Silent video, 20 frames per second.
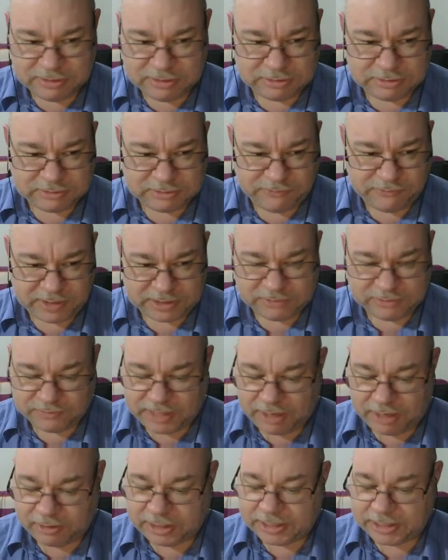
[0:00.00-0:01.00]
defective
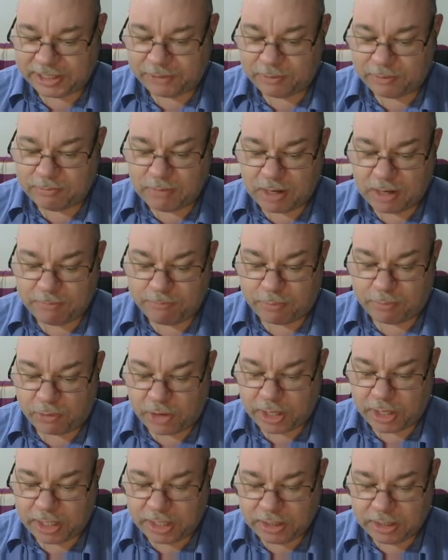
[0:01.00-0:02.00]
calculator in my
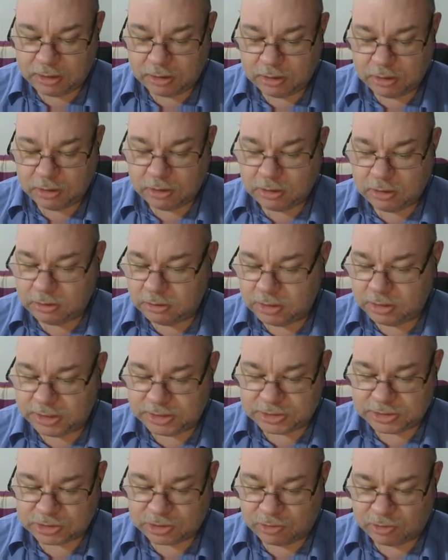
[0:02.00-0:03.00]
brain
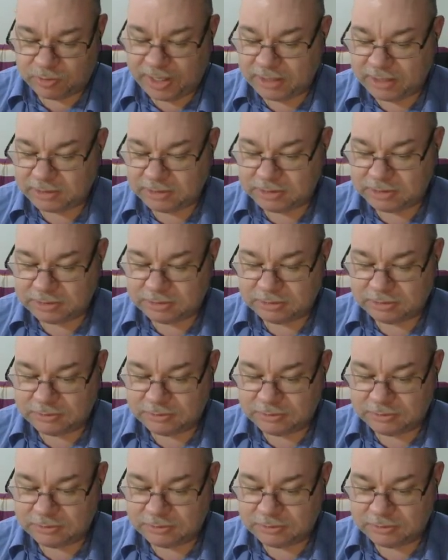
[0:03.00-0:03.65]
is correct.